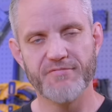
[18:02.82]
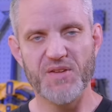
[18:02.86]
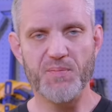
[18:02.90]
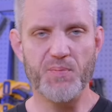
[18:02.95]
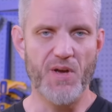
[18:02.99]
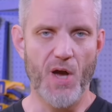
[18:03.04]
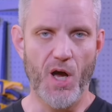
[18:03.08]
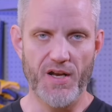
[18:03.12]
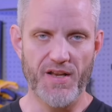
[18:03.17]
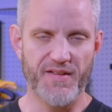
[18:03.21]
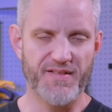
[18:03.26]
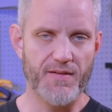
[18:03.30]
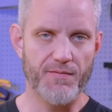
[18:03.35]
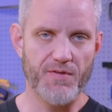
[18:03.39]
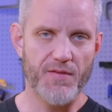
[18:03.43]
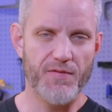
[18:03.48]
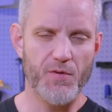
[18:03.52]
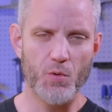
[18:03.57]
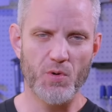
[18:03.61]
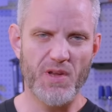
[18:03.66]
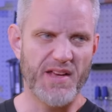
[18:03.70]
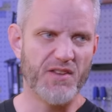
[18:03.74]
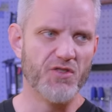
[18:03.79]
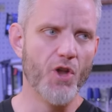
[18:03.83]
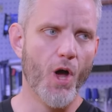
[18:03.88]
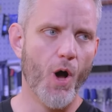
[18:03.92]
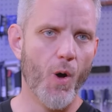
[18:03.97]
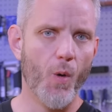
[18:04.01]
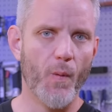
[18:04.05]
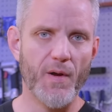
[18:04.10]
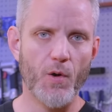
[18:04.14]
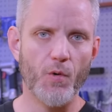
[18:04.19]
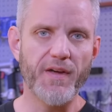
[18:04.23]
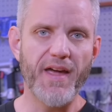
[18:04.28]
Let's be honest, even if you were like, no,
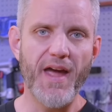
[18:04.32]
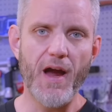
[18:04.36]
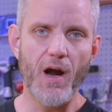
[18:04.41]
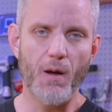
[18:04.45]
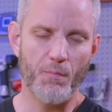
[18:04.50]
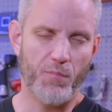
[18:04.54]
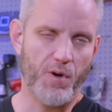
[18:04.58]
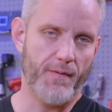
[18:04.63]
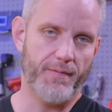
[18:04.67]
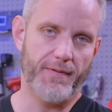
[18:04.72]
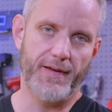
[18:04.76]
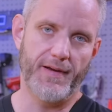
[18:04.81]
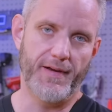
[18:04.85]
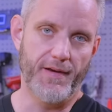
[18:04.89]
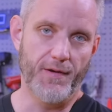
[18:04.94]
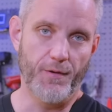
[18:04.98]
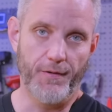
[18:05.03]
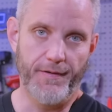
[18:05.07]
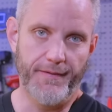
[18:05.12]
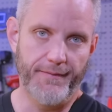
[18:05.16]
we don't care, I'm probably gonna do